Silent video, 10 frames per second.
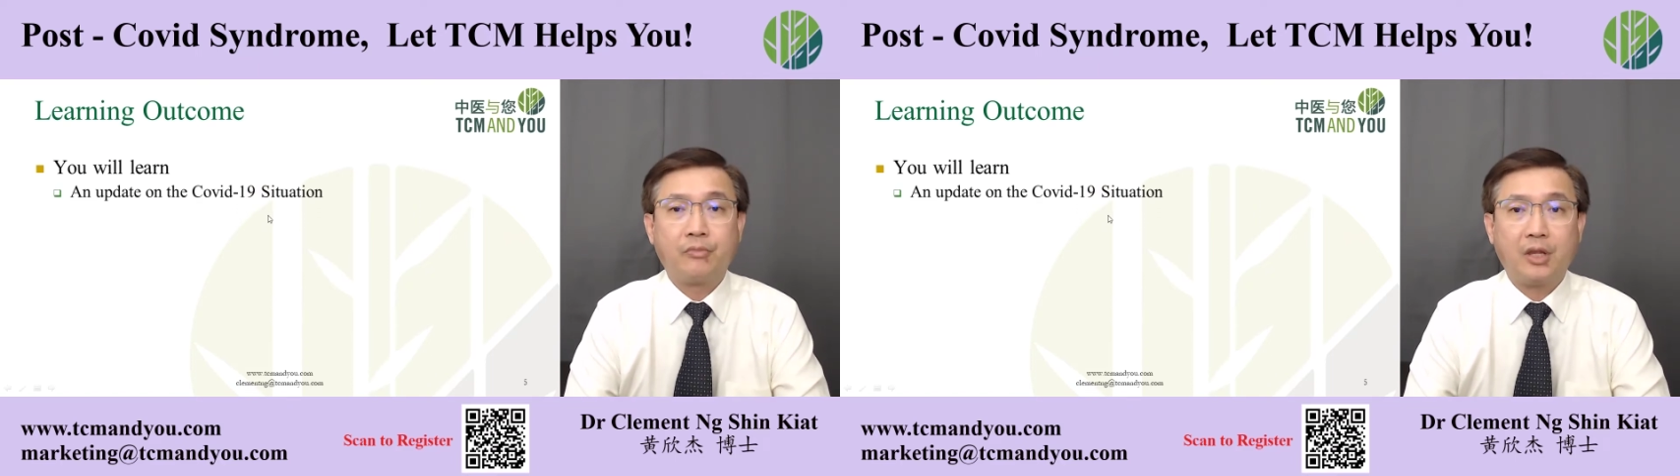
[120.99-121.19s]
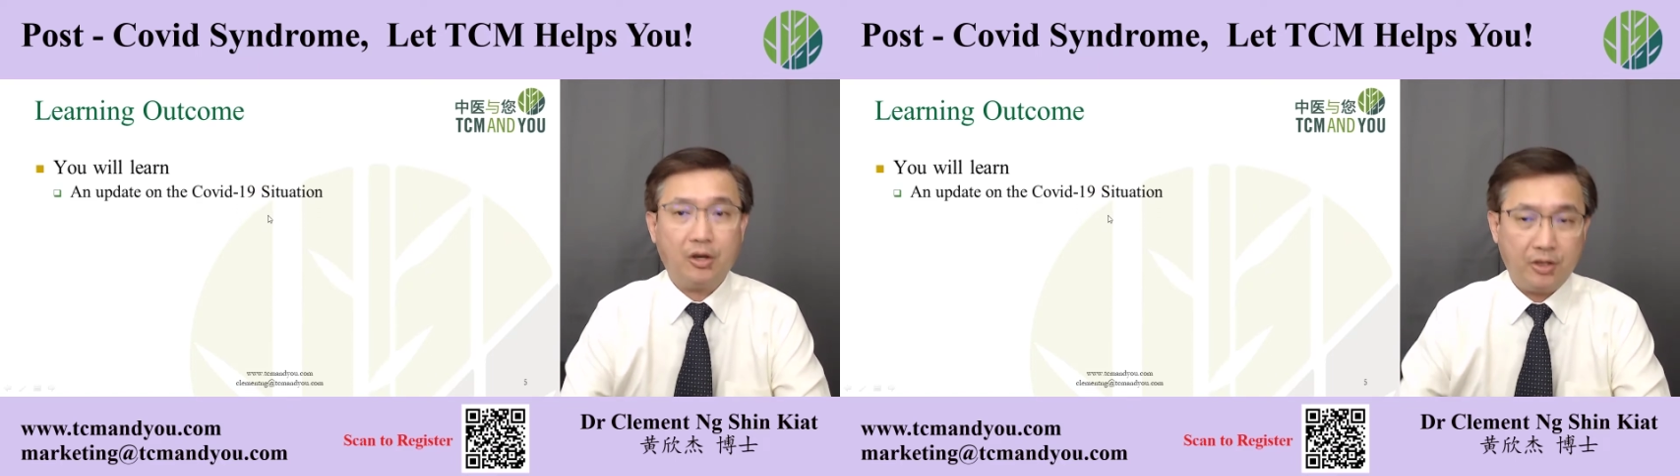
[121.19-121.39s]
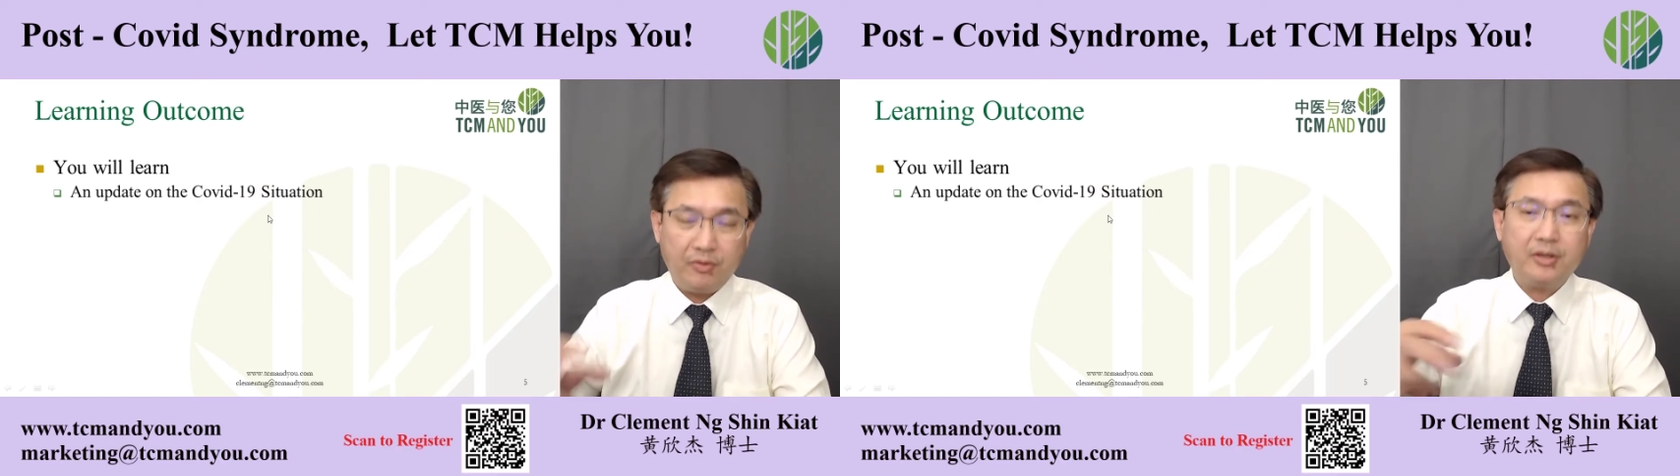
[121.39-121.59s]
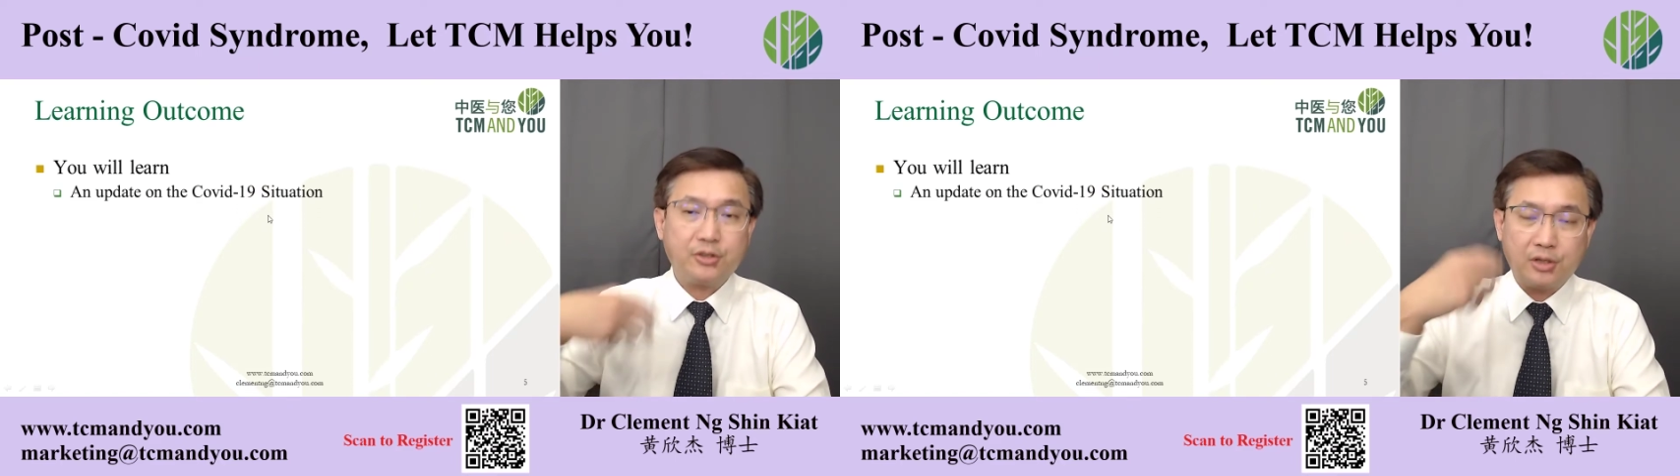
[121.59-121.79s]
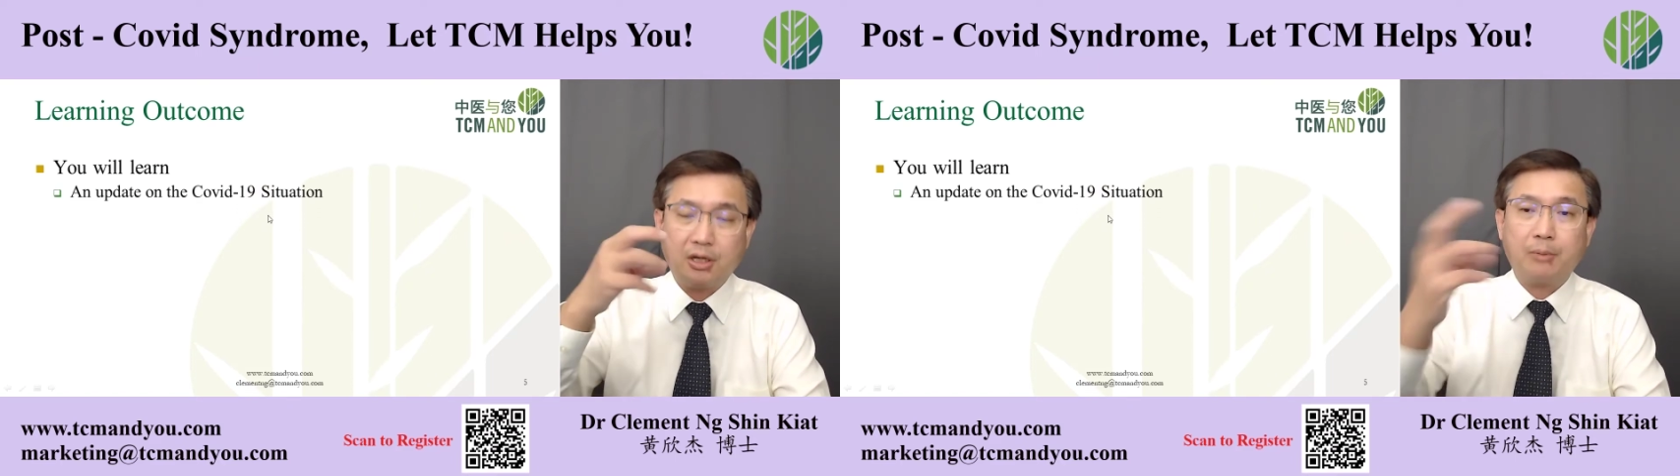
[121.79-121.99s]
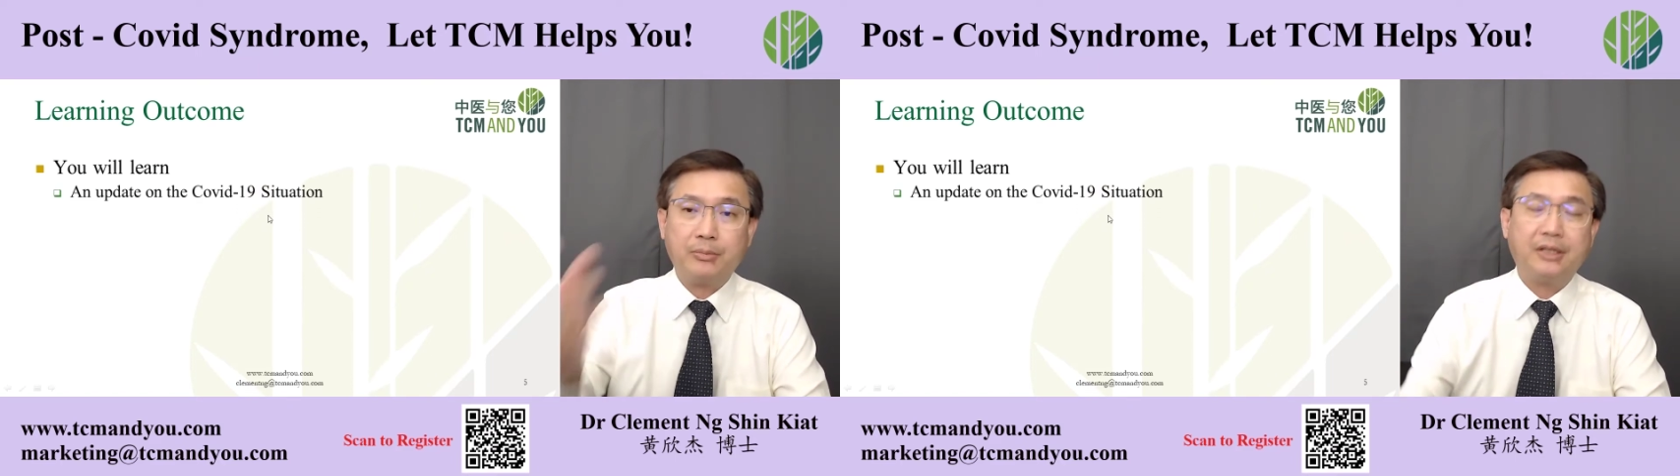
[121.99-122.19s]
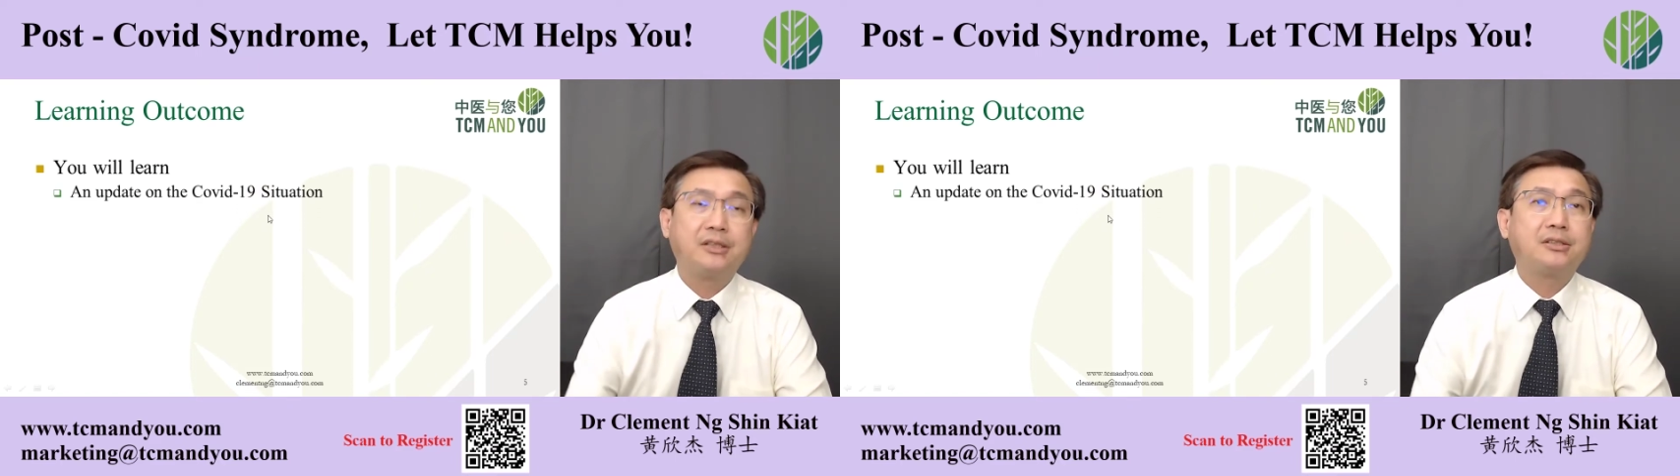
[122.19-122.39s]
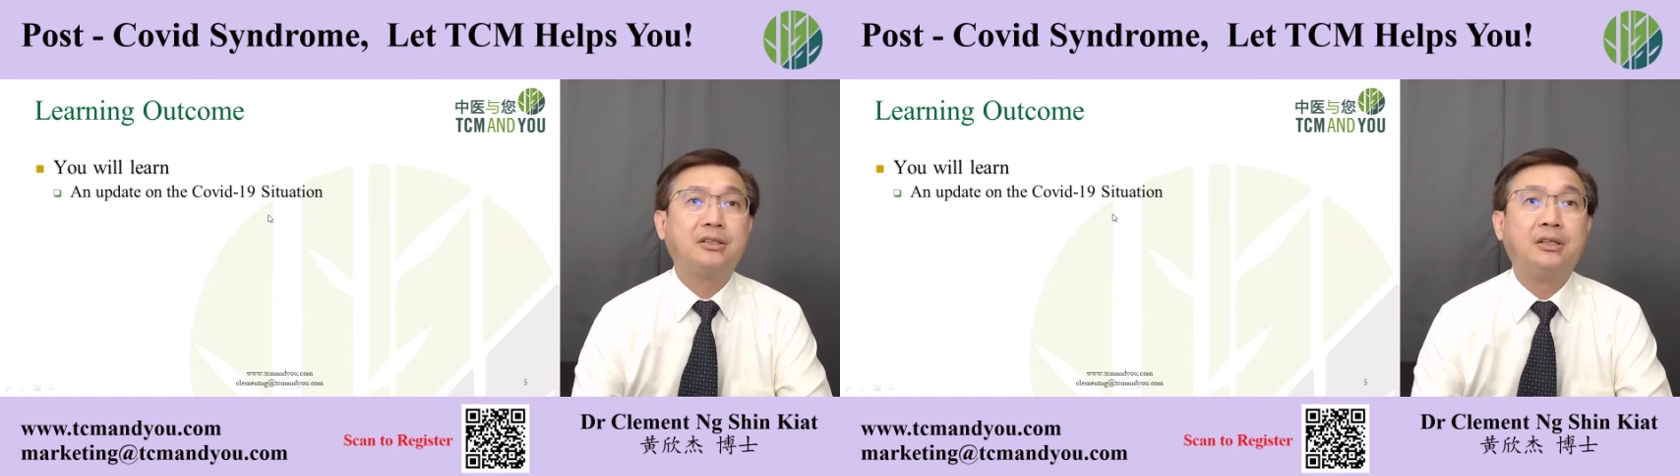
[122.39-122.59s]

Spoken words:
I'll give you a short update.